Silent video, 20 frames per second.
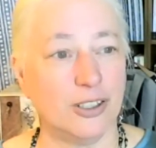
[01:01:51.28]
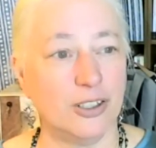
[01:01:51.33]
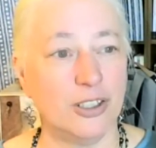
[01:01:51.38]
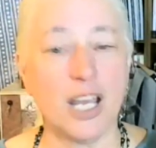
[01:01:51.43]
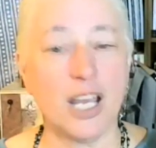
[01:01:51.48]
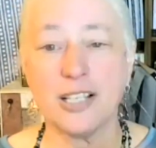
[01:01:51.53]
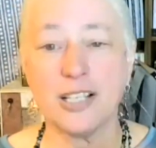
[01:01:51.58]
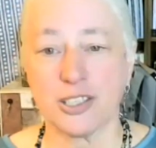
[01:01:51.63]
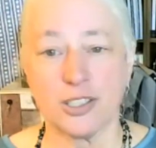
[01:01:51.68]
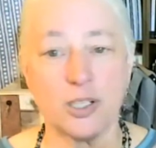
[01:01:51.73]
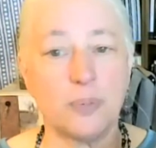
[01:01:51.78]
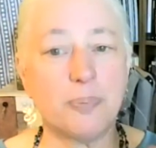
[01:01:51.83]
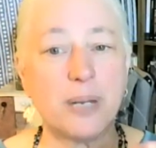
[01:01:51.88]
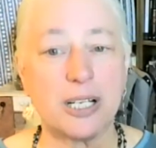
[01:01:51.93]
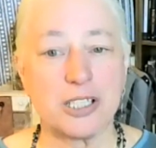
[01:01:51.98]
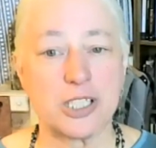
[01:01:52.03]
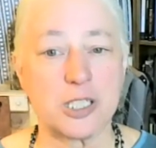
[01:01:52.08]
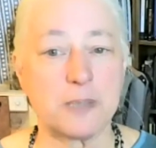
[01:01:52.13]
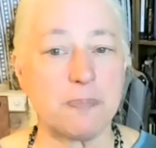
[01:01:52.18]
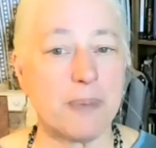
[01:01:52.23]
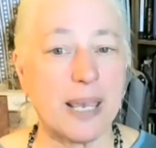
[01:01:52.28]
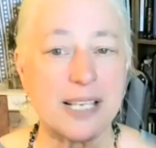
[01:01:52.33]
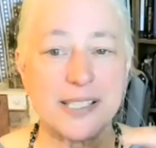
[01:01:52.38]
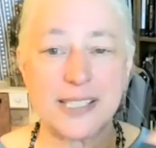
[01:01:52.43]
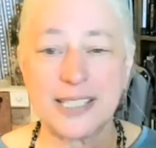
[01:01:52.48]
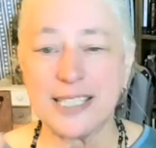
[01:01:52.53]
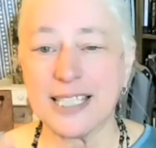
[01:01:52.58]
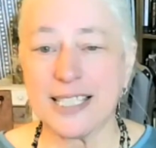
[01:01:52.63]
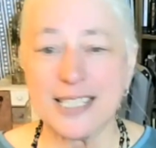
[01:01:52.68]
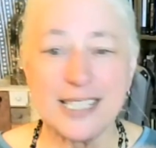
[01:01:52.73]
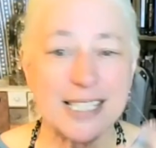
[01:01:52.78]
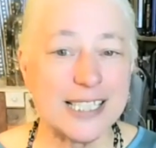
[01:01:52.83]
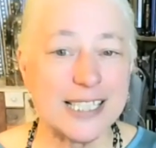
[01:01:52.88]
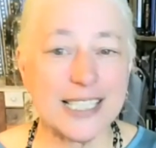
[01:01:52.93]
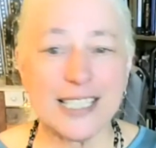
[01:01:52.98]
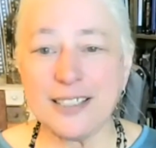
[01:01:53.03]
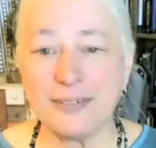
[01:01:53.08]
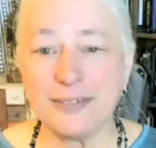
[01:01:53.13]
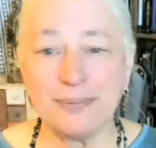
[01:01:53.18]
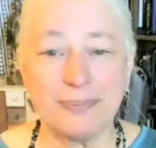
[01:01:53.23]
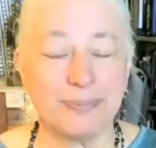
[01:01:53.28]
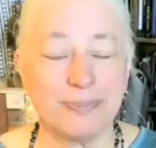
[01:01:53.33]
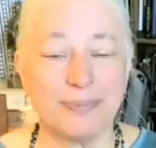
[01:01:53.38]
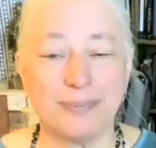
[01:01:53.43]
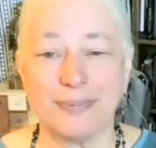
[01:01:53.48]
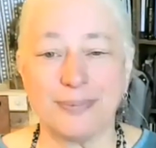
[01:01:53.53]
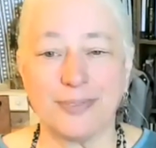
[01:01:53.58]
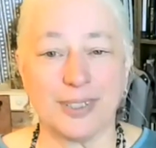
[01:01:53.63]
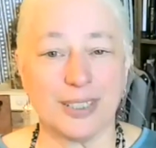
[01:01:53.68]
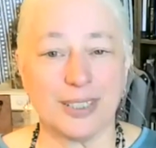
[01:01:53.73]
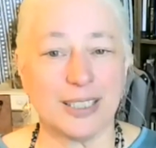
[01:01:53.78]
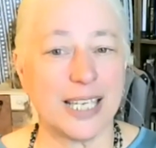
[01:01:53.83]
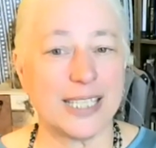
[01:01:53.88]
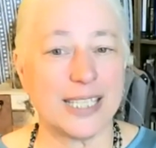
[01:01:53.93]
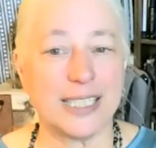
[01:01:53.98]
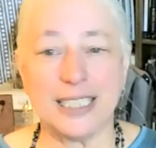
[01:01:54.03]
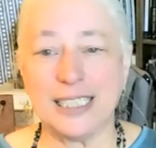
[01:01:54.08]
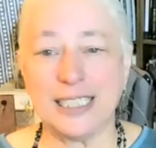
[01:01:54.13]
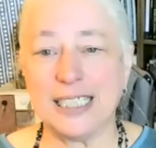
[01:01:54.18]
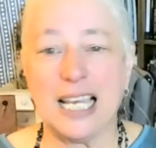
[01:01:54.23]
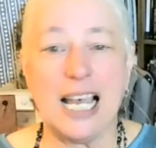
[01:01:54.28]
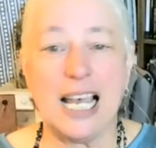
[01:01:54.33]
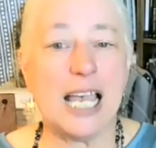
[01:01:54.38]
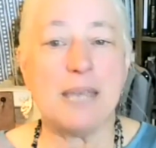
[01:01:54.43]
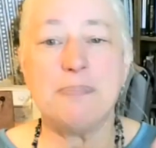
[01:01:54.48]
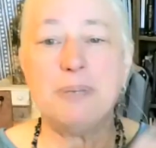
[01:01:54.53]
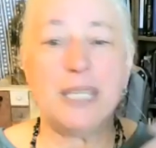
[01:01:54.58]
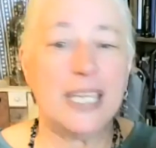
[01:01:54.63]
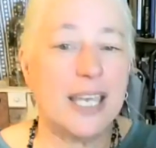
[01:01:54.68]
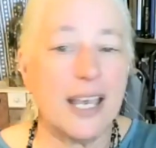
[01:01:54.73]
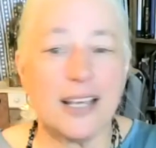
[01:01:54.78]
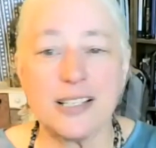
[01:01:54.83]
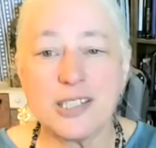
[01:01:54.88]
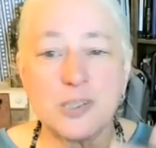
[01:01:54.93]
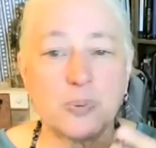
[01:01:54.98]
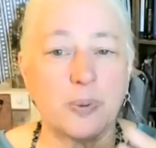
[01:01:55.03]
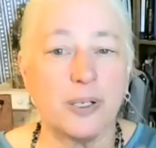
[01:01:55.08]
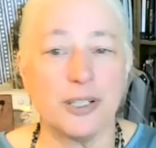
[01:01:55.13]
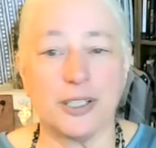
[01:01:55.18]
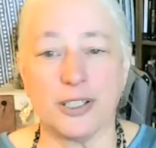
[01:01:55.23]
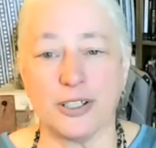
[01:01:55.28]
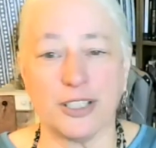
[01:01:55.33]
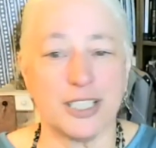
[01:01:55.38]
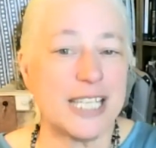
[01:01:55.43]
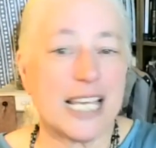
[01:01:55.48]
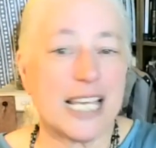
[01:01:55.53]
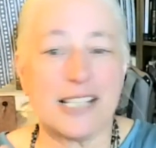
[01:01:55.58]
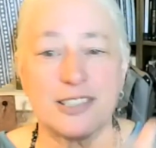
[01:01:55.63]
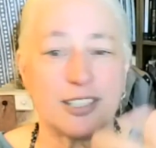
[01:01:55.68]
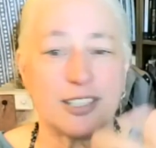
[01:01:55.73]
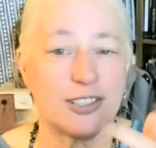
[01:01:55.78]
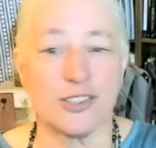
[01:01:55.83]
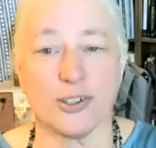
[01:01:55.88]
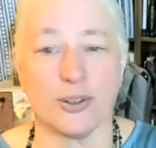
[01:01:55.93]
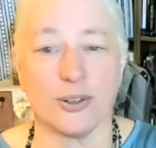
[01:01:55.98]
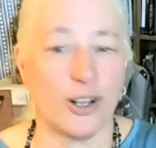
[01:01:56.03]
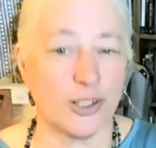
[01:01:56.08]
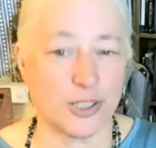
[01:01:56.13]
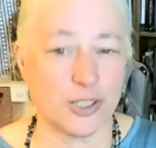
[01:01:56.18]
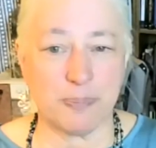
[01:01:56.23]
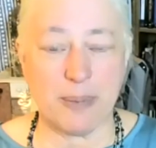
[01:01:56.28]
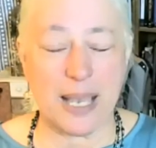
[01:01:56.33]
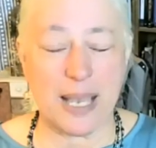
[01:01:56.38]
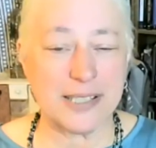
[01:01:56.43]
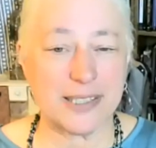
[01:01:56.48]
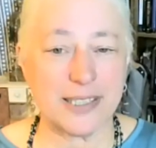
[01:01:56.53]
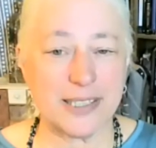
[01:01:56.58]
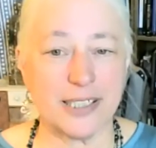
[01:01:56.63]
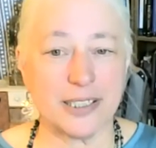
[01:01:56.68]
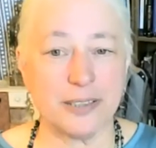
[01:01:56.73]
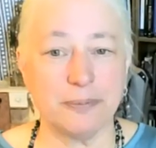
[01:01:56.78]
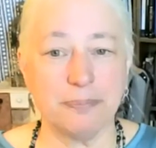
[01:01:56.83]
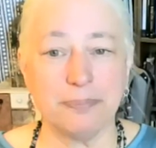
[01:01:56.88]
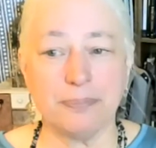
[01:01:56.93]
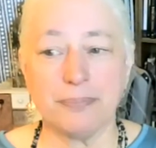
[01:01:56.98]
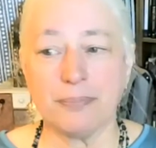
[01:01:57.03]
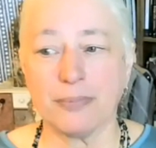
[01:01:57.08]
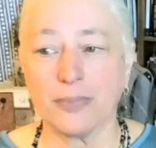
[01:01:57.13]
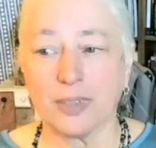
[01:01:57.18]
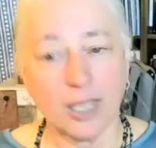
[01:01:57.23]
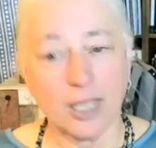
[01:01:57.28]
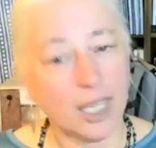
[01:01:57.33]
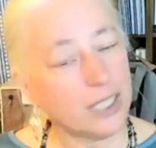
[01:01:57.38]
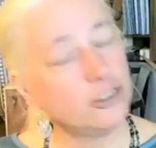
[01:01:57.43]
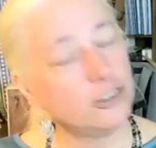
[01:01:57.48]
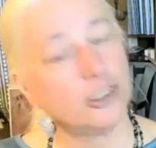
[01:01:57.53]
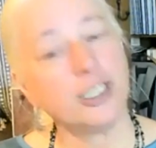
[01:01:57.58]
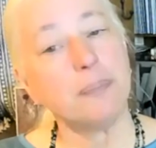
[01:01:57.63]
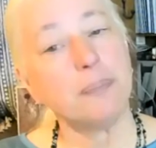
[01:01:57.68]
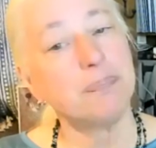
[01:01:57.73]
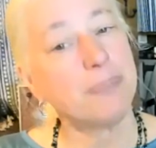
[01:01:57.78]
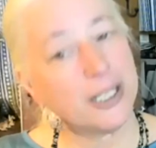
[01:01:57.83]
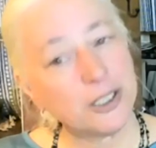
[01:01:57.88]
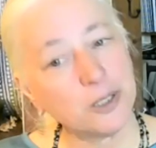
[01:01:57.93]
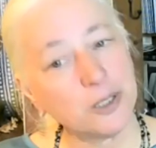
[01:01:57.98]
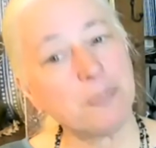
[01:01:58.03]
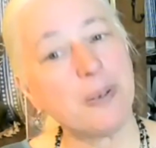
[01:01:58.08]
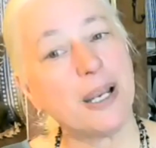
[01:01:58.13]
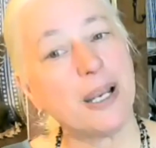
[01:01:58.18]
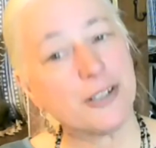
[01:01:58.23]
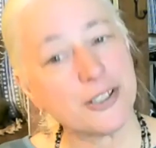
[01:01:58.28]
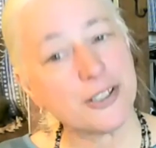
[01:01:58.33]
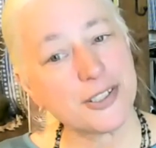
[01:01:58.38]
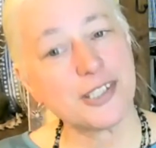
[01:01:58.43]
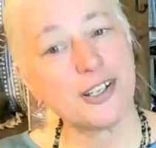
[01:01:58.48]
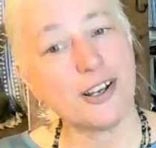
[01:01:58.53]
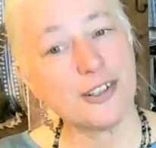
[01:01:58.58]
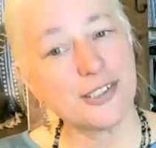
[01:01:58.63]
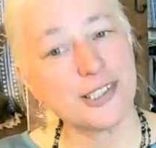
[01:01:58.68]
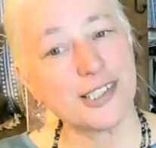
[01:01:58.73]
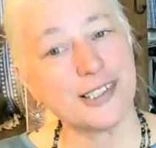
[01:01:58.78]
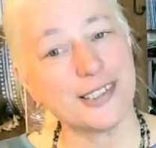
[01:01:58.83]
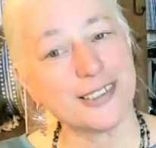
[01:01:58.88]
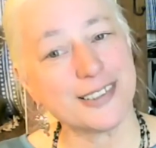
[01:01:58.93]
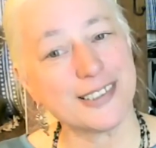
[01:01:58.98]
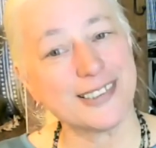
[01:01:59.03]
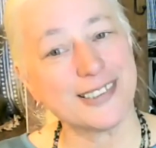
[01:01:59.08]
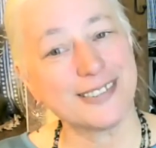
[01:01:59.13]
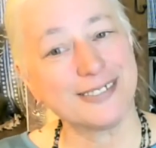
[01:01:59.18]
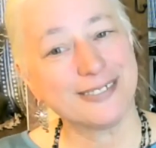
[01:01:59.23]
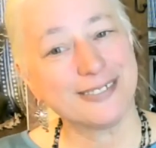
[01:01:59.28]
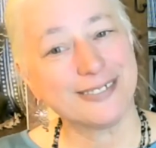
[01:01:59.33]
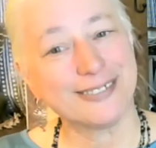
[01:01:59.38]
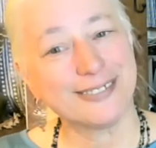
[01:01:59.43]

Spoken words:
not so much spasticity like in IBS where your intestines are all spastic, and you get better peristalsis.